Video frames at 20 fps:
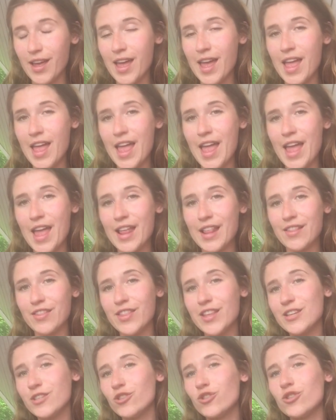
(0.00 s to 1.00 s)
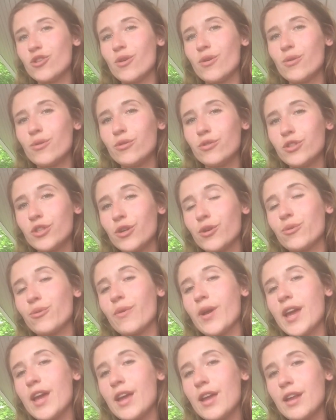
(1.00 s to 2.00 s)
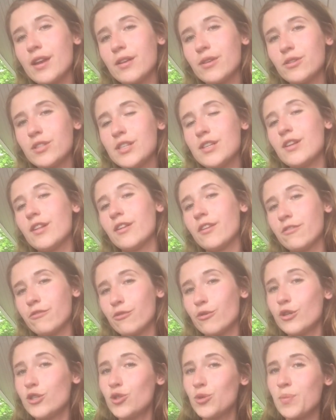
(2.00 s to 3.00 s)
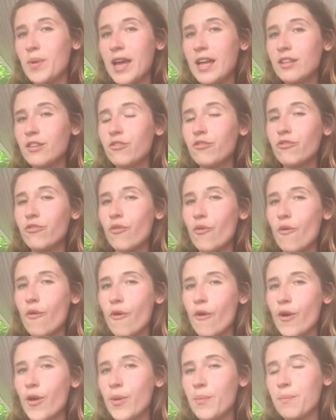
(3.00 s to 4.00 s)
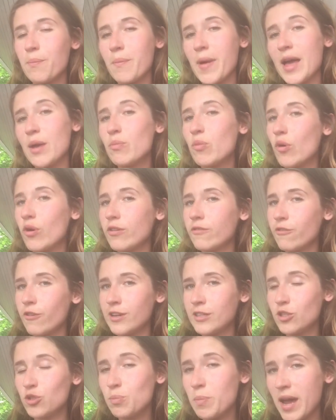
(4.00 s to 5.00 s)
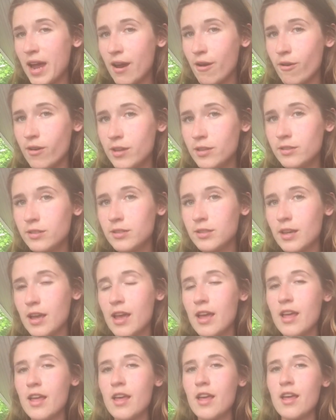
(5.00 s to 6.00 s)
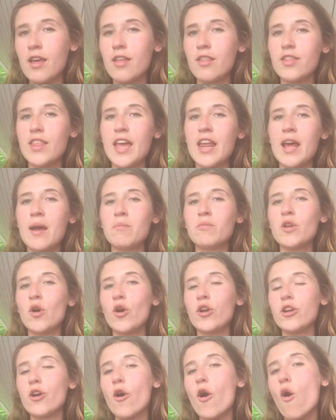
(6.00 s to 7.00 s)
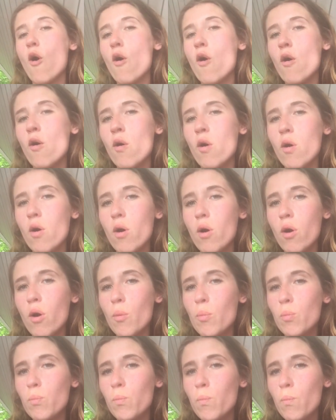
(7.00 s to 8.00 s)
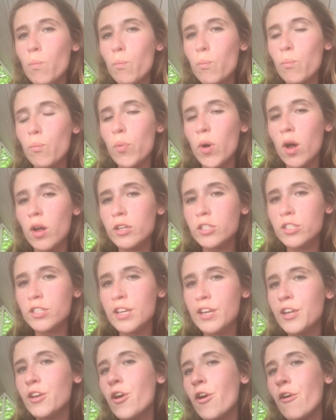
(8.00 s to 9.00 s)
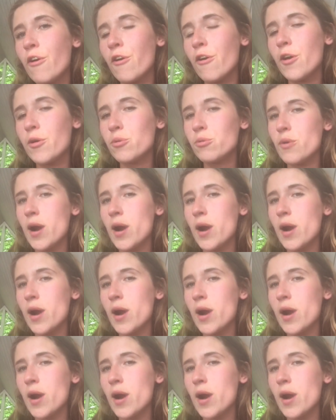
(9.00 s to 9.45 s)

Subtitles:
And this shows a great deal of respect for my boyfriend's parents, that I'm not bossing her